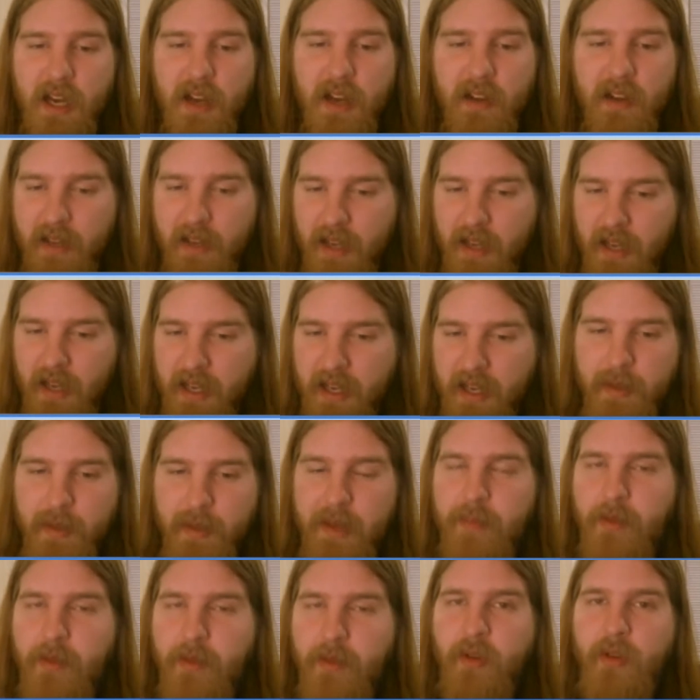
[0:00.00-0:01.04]
I, I hear
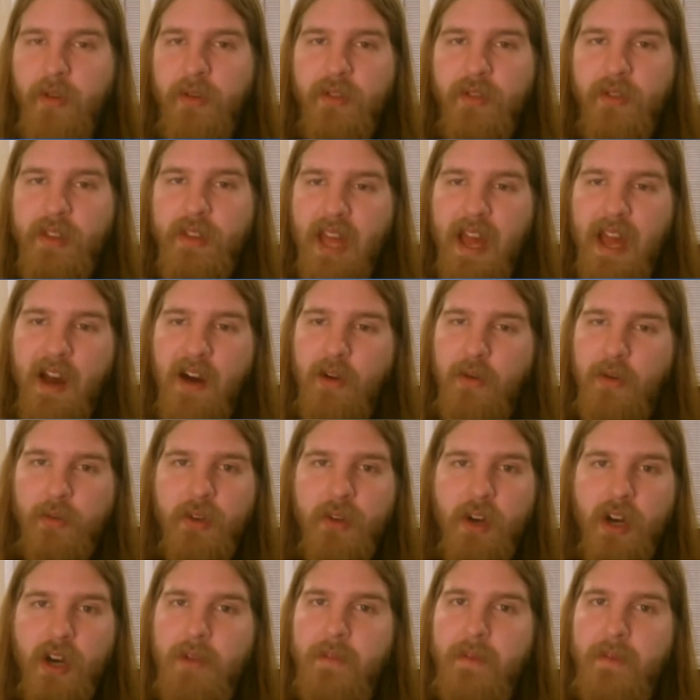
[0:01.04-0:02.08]
people now
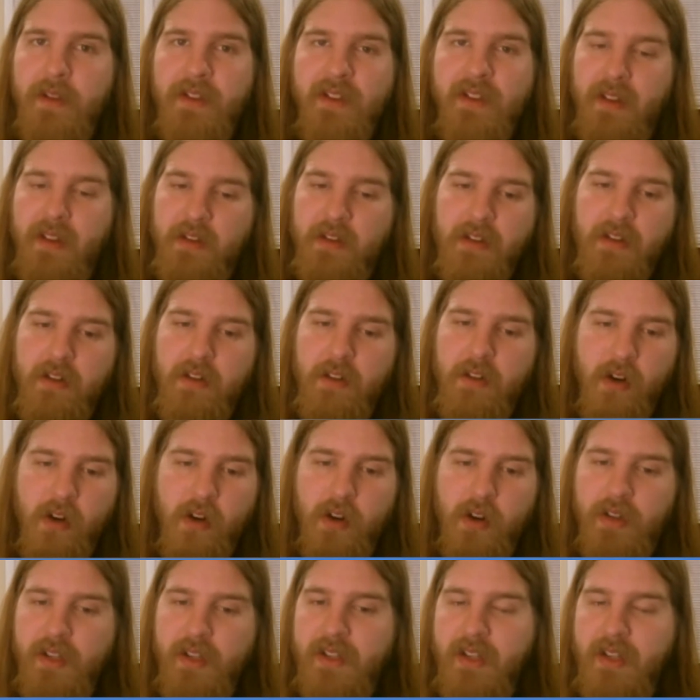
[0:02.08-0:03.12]
talking about Silent Hill
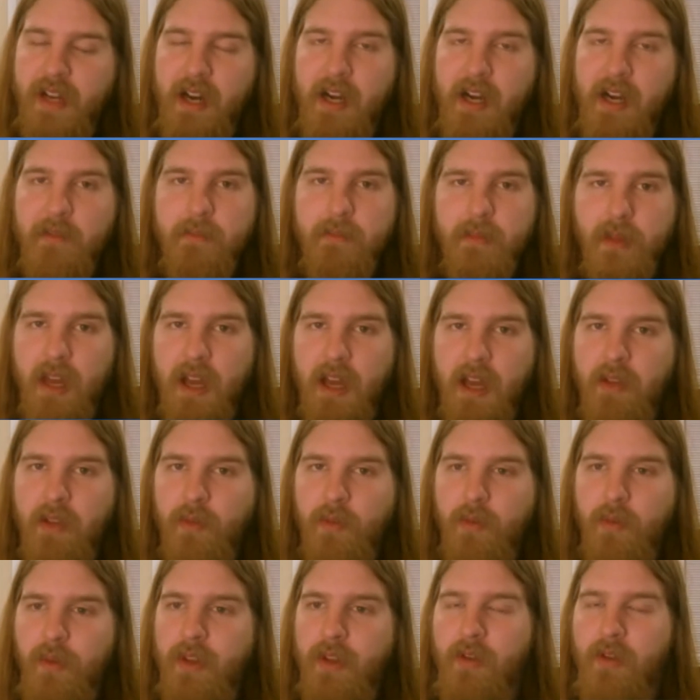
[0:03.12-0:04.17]
all the time
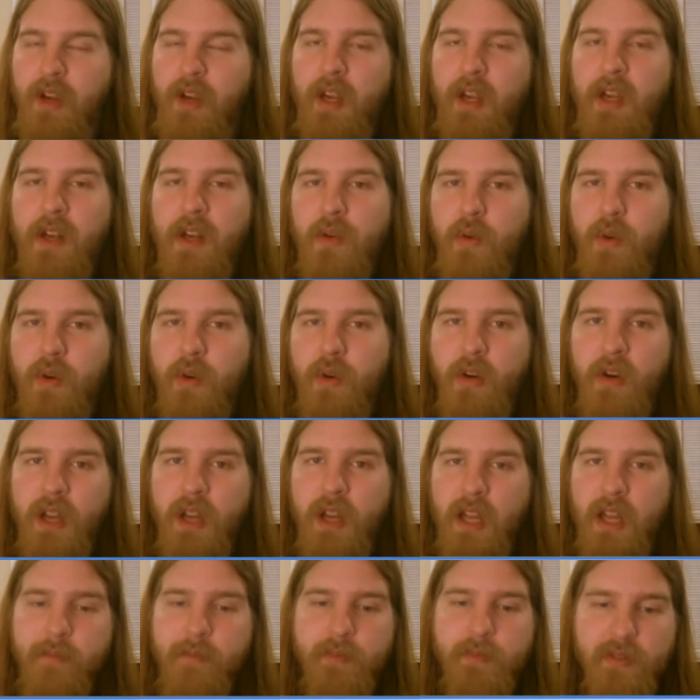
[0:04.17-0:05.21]
as one of the great horror
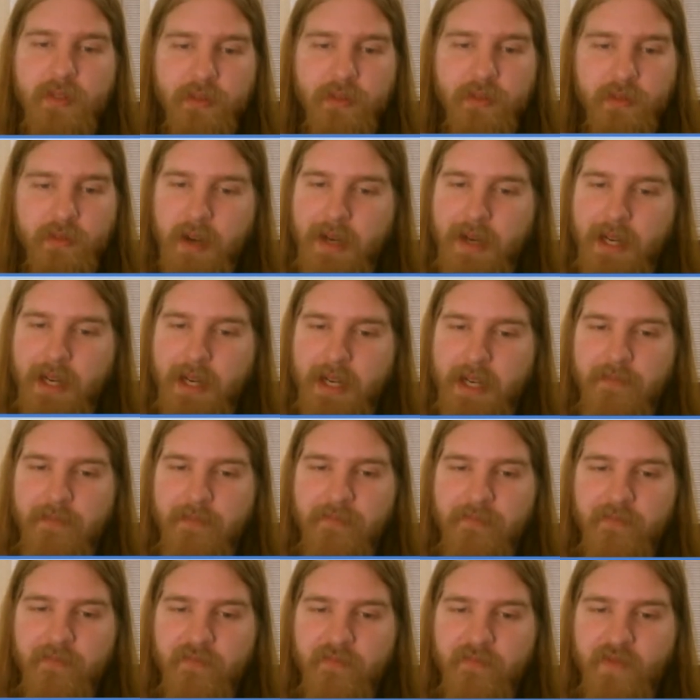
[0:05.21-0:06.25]
games from um,
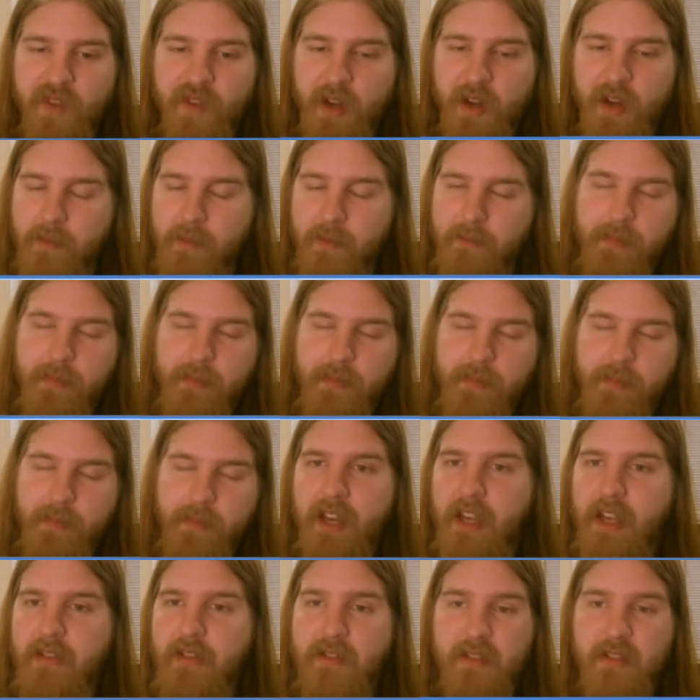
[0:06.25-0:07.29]
from back in the
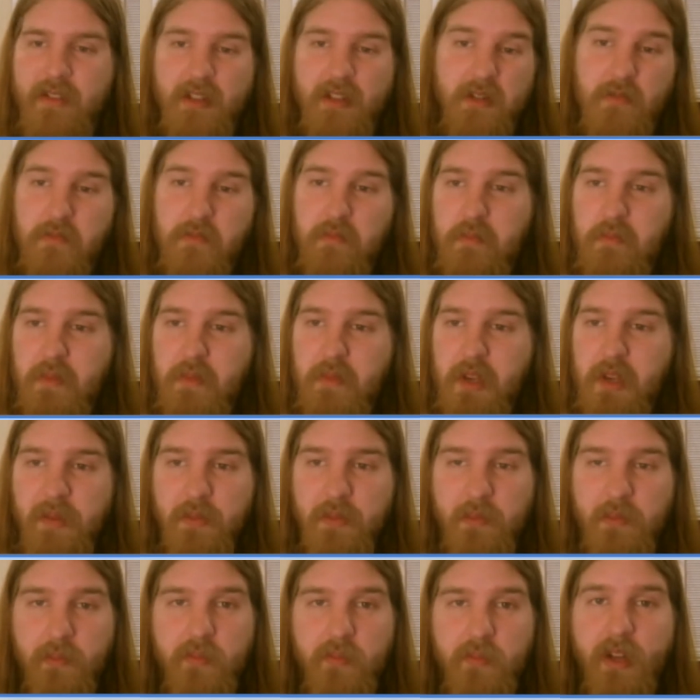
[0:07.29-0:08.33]
day. So yeah,
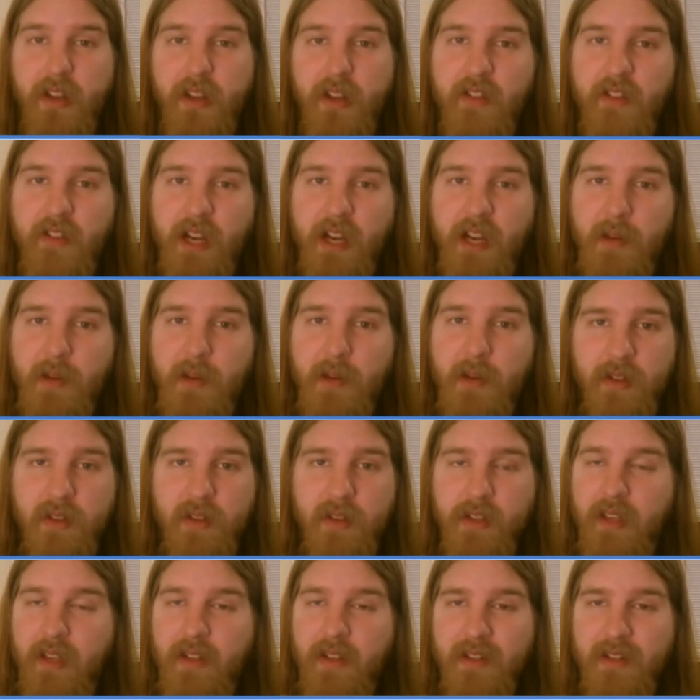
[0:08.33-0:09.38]
probably a good time
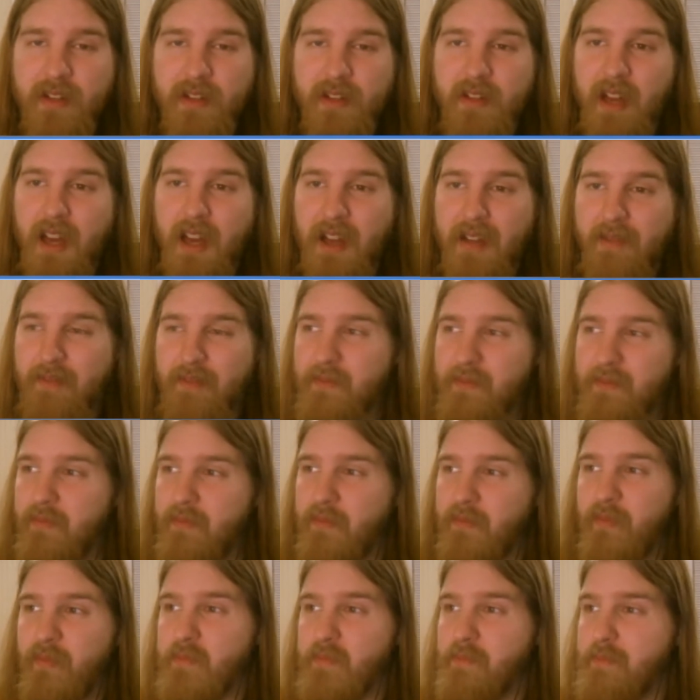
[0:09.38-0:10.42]
because I I've
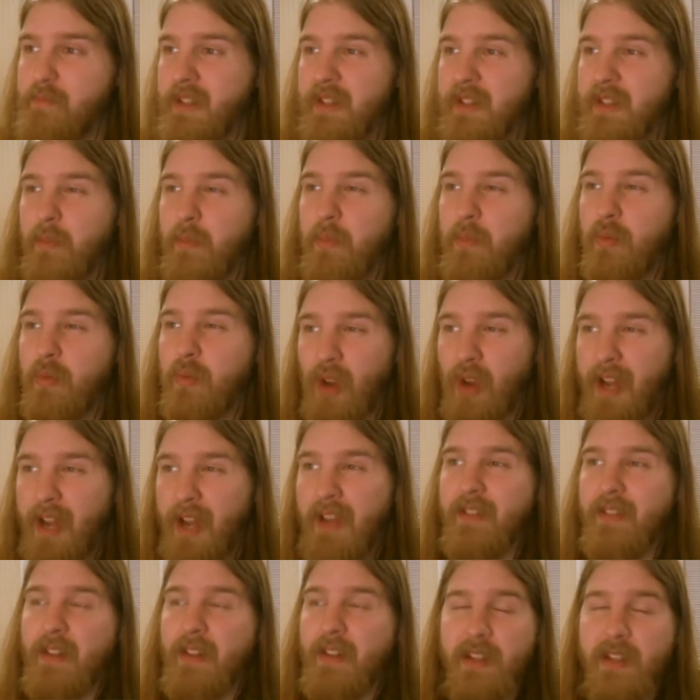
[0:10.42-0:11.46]
been
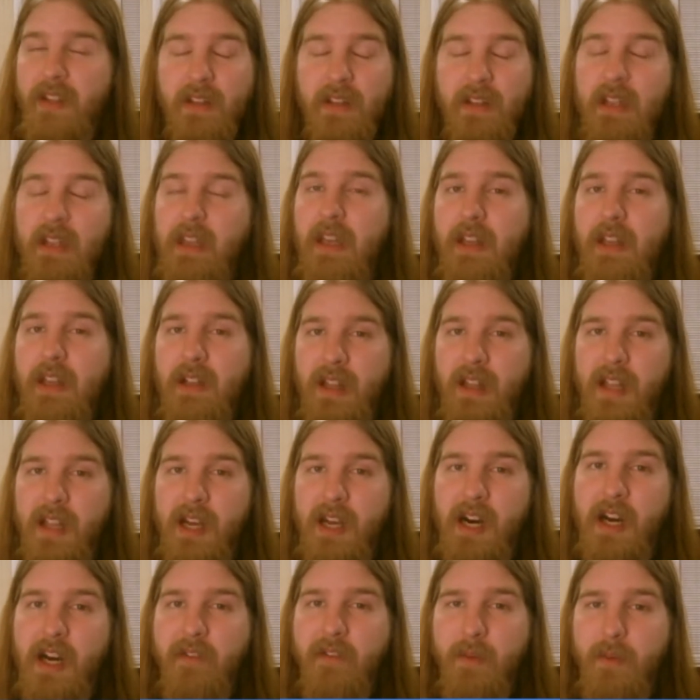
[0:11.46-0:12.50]
surprisingly seeing it a
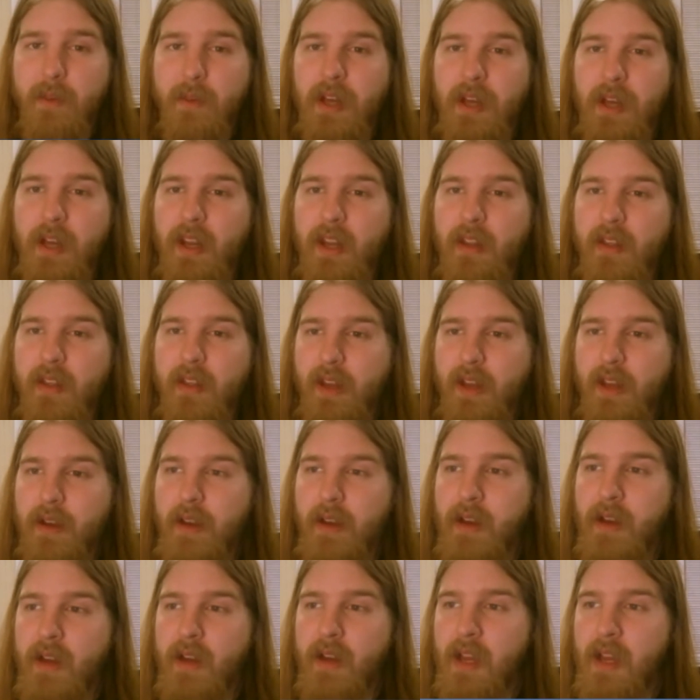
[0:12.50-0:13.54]
lot from a lot of uh,